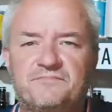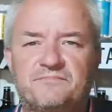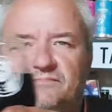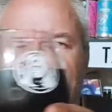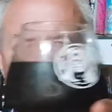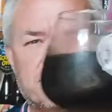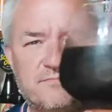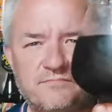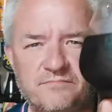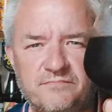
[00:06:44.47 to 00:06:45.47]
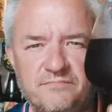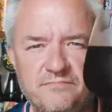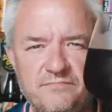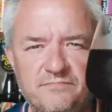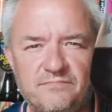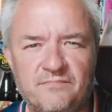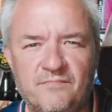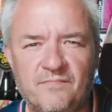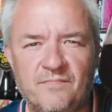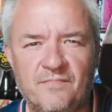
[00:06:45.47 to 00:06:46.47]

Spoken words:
[no speech]